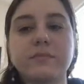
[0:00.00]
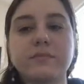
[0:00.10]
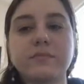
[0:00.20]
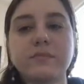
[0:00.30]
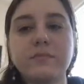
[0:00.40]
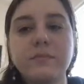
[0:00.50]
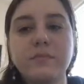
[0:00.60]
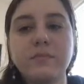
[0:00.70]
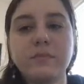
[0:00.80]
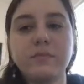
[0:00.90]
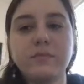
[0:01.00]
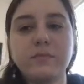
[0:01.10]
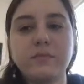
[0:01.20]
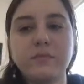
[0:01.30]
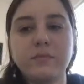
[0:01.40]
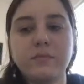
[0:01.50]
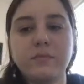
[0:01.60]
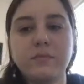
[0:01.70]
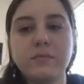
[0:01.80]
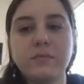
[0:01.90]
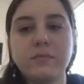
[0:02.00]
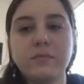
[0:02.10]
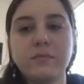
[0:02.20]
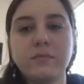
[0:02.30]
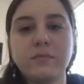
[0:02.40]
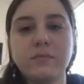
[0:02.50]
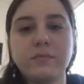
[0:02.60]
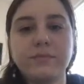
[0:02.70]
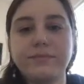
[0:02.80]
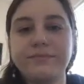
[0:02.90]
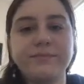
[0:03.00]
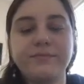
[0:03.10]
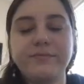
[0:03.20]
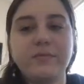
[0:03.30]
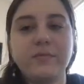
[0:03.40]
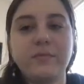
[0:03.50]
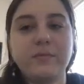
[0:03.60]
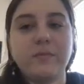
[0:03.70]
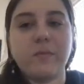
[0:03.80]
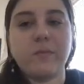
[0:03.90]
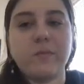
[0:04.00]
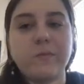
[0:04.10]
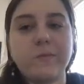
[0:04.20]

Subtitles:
(not speaking)